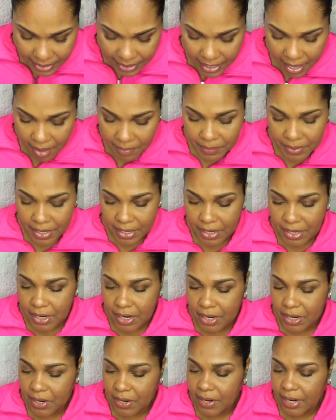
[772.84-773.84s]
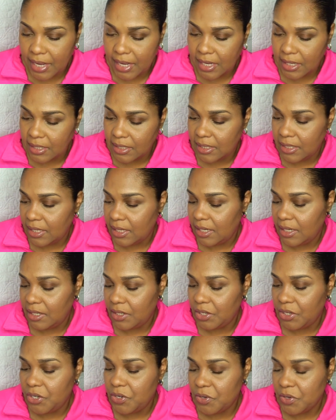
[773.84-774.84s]
thing I'm getting her is
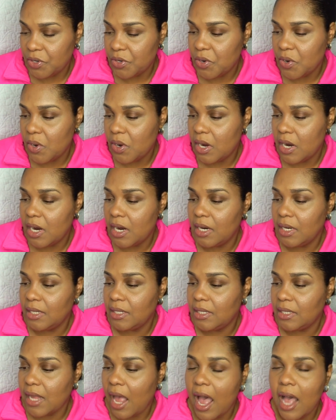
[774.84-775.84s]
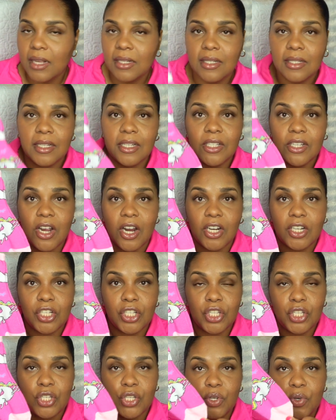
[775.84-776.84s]
these unicorn socks. These are
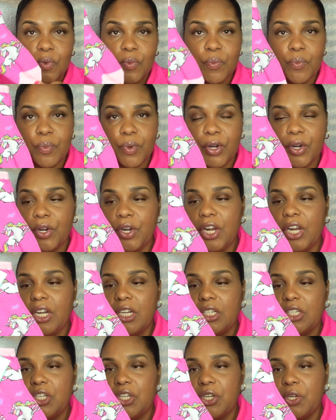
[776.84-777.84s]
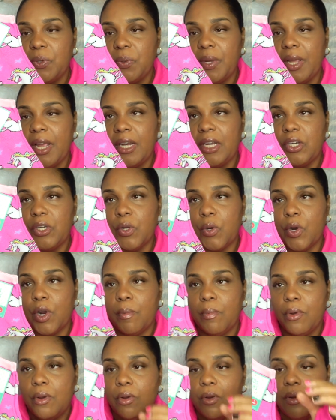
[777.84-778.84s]
super cute and
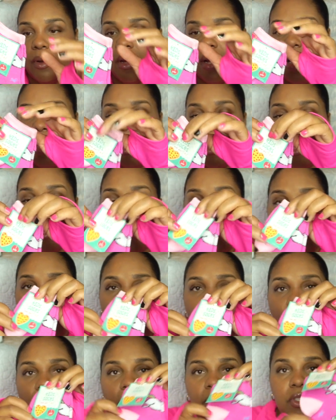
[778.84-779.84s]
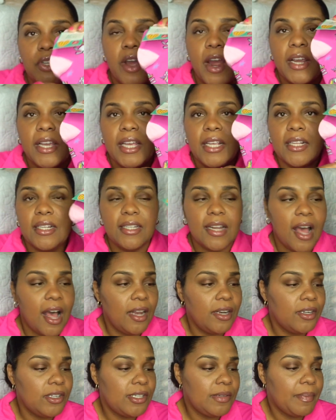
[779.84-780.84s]
adorable. Target
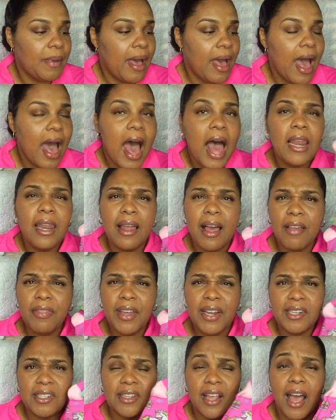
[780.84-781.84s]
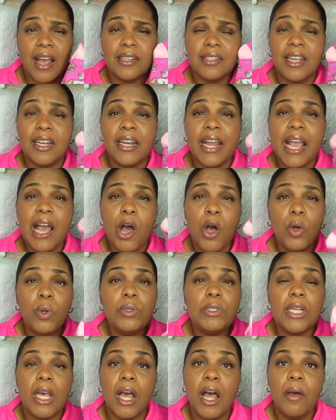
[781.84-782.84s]
dollar spot. I love their socks and they
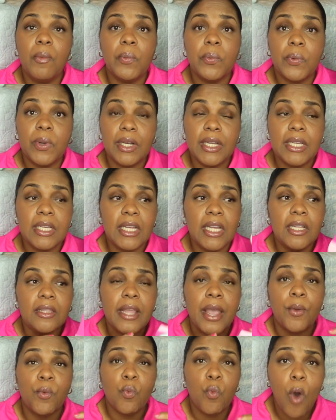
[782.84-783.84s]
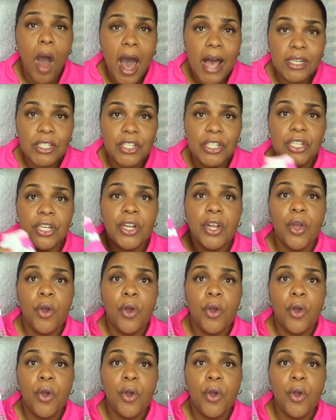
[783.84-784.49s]
hold up really good. They wash